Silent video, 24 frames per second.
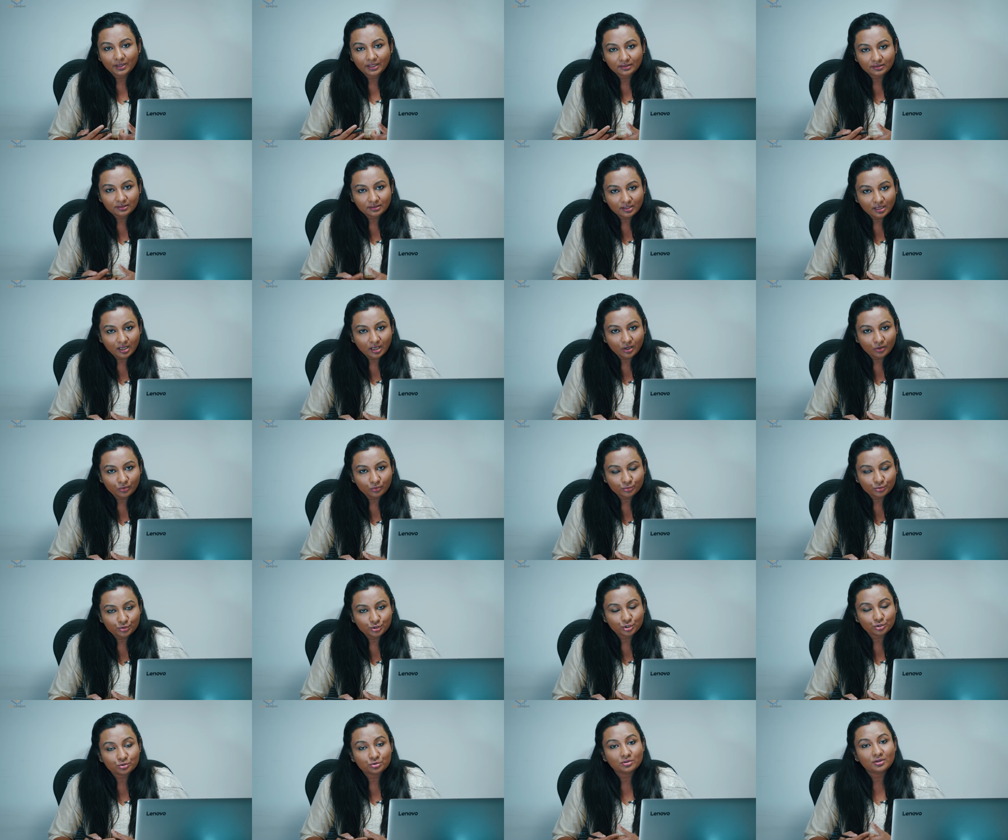But now,
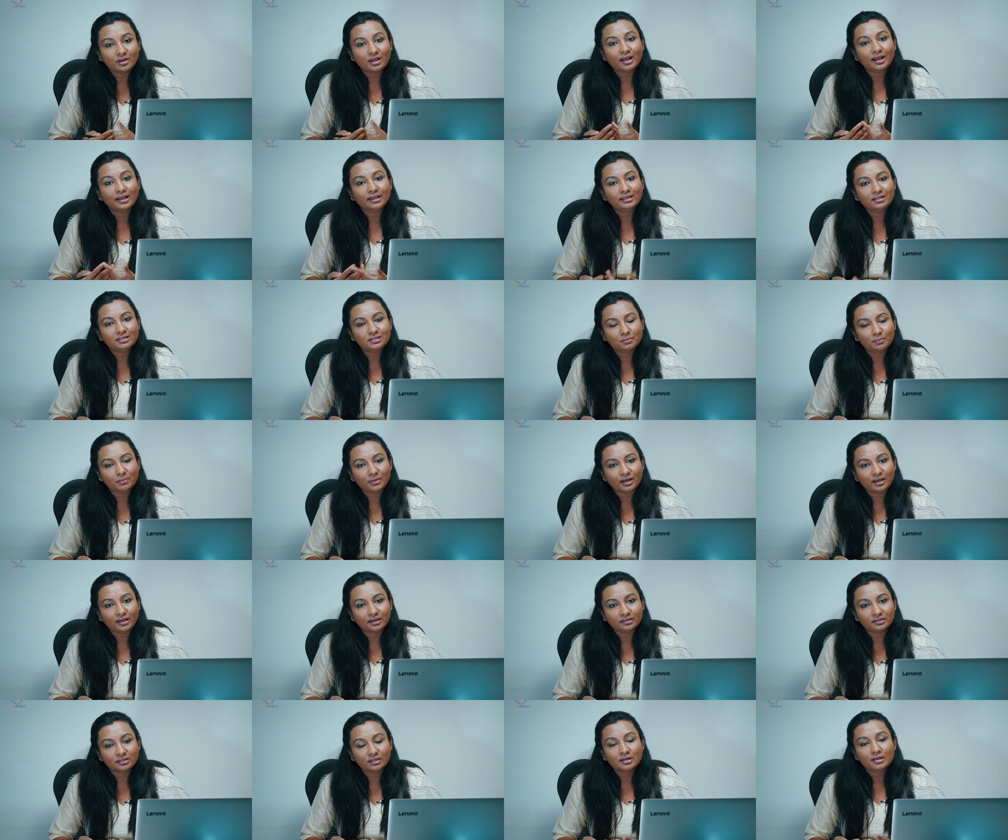due to high
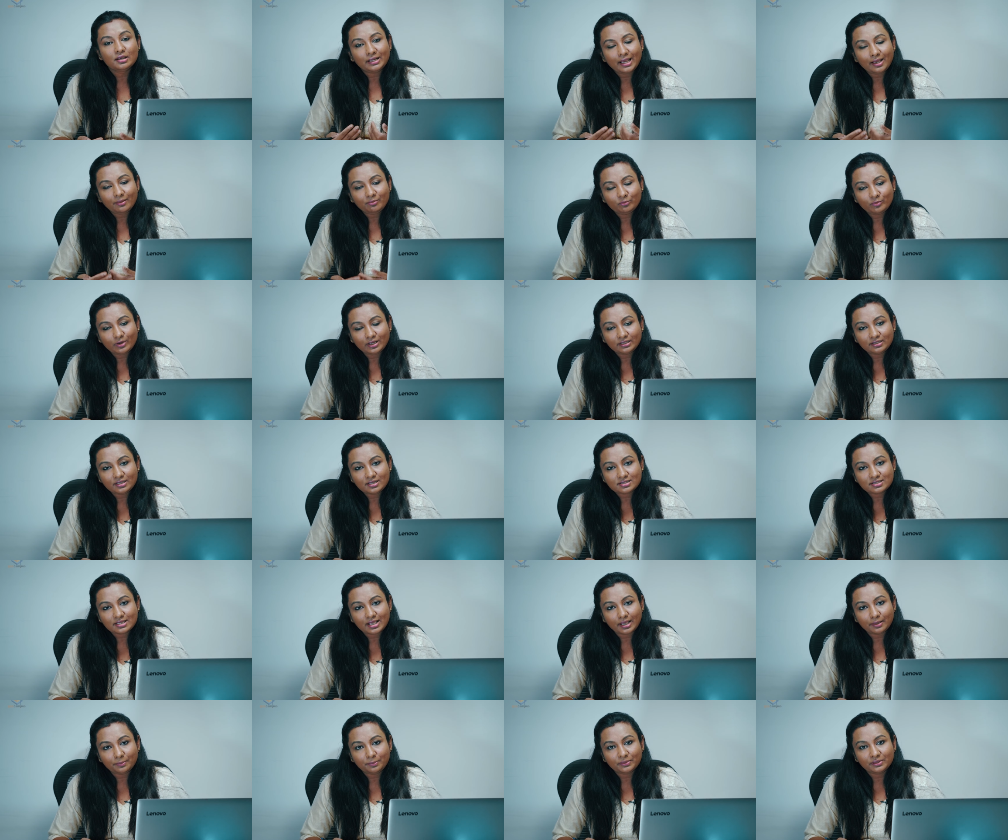demand, PLAB 1
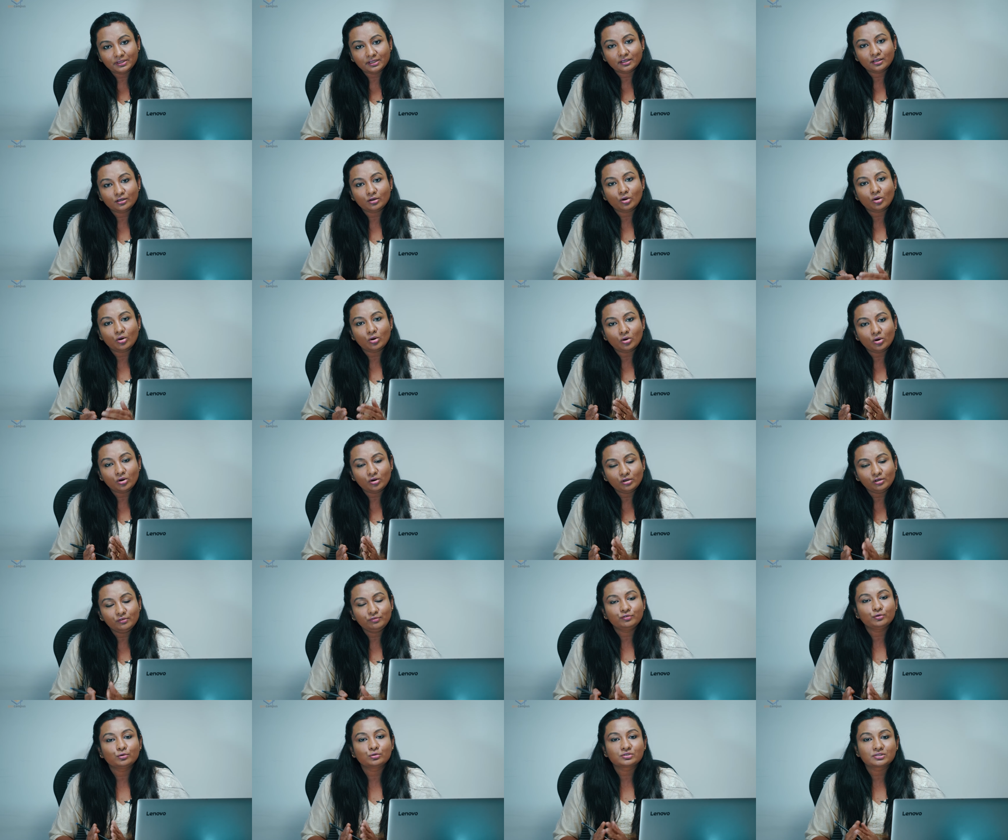is happening
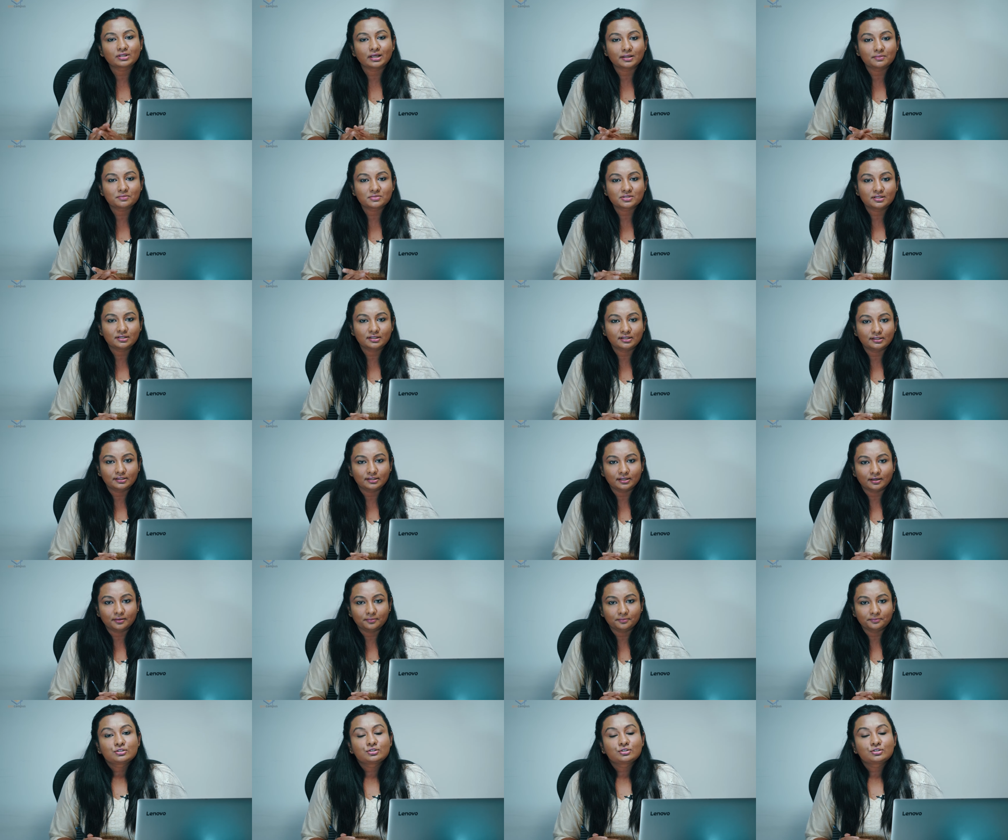all 4 times in India.